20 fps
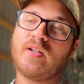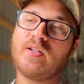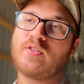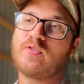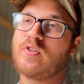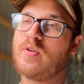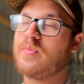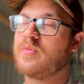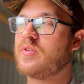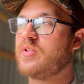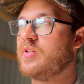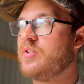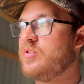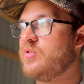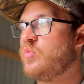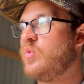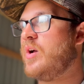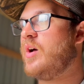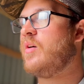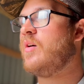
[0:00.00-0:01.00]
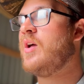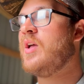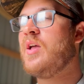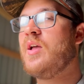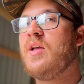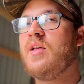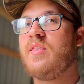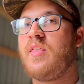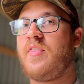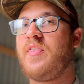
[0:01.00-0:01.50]
description as well.
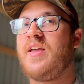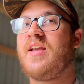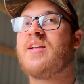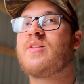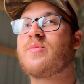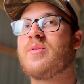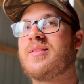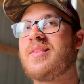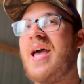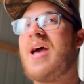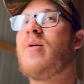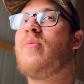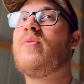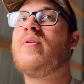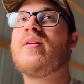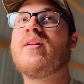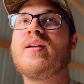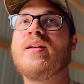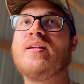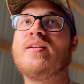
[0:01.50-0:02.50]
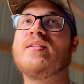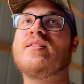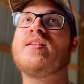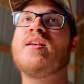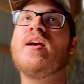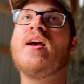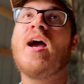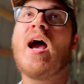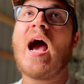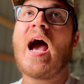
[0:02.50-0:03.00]
The thing is with that one is
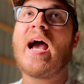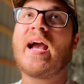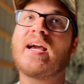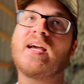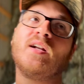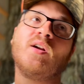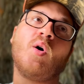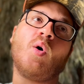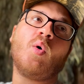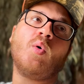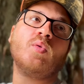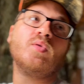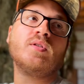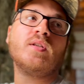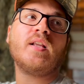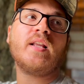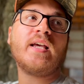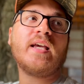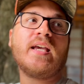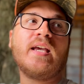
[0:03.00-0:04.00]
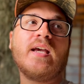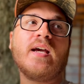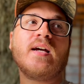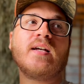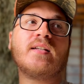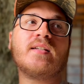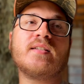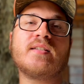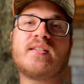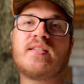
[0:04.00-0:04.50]
I can only
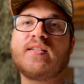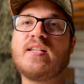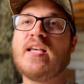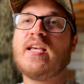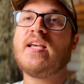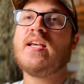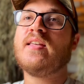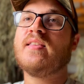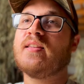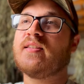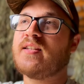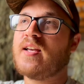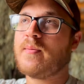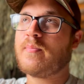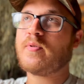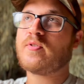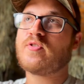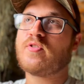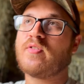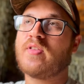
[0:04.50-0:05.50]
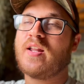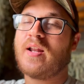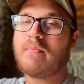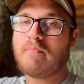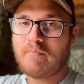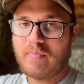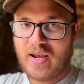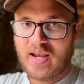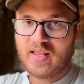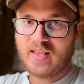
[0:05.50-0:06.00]
see the temperature that
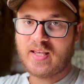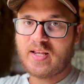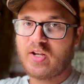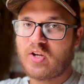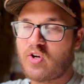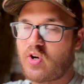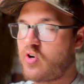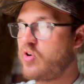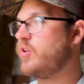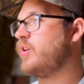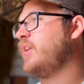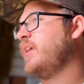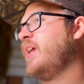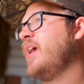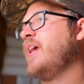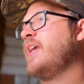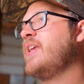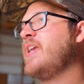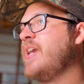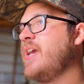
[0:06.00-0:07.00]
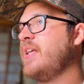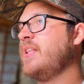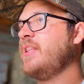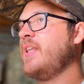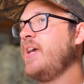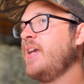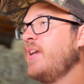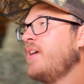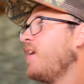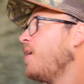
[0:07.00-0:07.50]
I'm baling currently. I can't
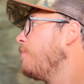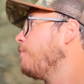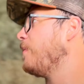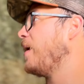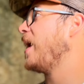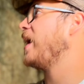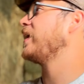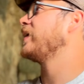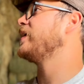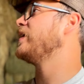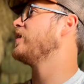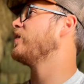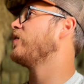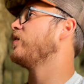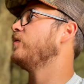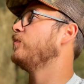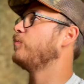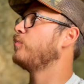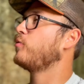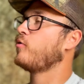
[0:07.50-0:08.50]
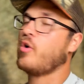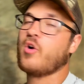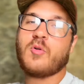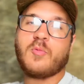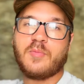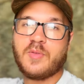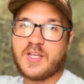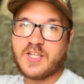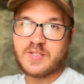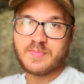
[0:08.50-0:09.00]
like come back here and
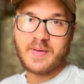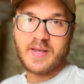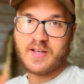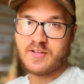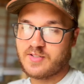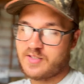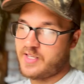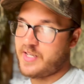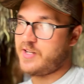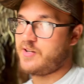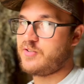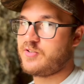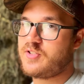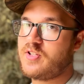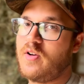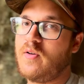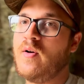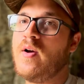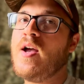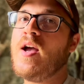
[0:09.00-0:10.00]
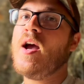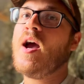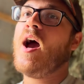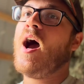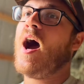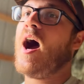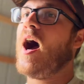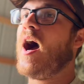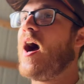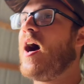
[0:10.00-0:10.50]
probe these bales later. So
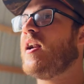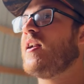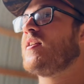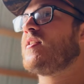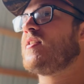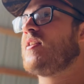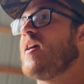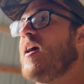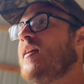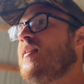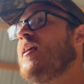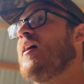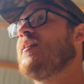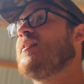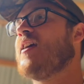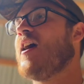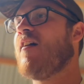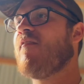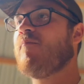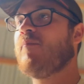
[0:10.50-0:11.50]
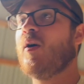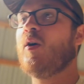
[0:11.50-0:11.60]
honestly, I'd like to have